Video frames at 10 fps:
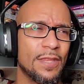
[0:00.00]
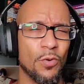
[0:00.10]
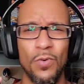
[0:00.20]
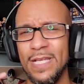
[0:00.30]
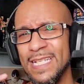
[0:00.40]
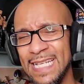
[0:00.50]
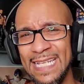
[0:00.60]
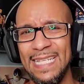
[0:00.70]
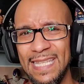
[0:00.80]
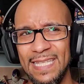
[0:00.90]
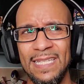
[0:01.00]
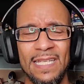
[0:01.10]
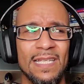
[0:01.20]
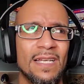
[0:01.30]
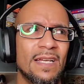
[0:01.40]
There wasn't
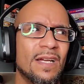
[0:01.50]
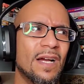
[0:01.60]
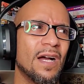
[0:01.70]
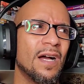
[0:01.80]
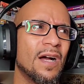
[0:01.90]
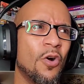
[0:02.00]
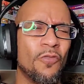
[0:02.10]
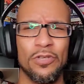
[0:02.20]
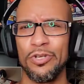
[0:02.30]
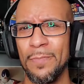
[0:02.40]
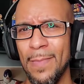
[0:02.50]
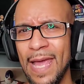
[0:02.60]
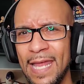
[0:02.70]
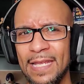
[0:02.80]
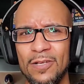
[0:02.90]
anything over
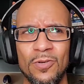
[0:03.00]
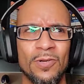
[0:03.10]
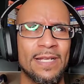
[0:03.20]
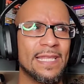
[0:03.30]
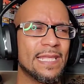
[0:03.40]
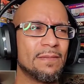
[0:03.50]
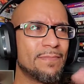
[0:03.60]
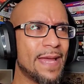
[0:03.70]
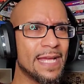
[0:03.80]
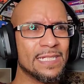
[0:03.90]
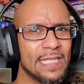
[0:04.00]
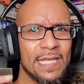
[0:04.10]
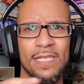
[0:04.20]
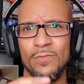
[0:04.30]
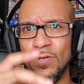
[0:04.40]
dramatic or anything
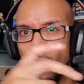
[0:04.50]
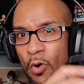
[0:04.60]
backstage where,